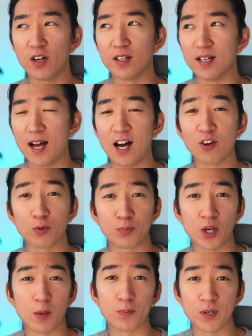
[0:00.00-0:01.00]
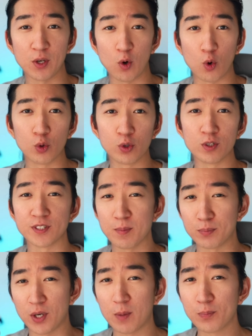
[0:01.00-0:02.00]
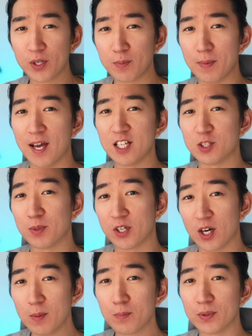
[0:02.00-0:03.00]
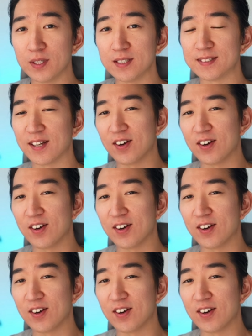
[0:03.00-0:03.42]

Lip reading: a lot of property owners and property management companies that